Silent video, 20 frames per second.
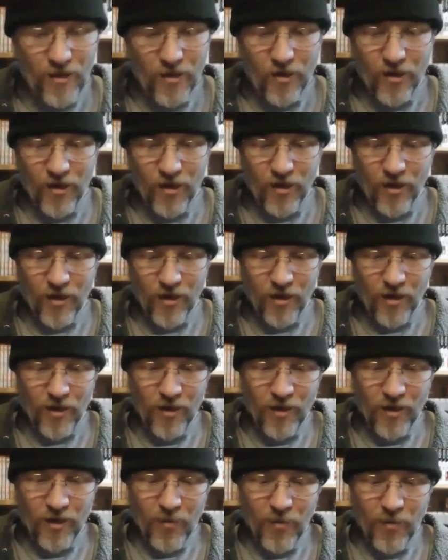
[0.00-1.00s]
a
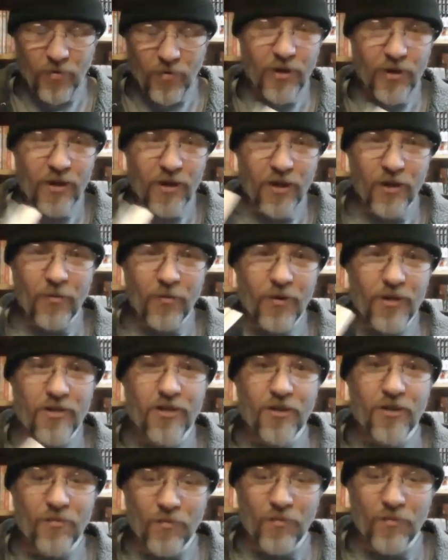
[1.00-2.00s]
pretty
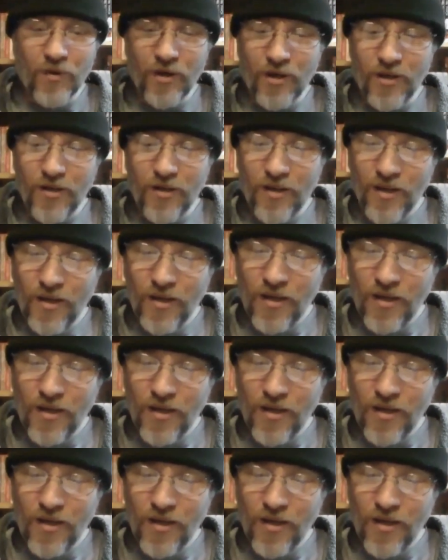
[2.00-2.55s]
interesting read.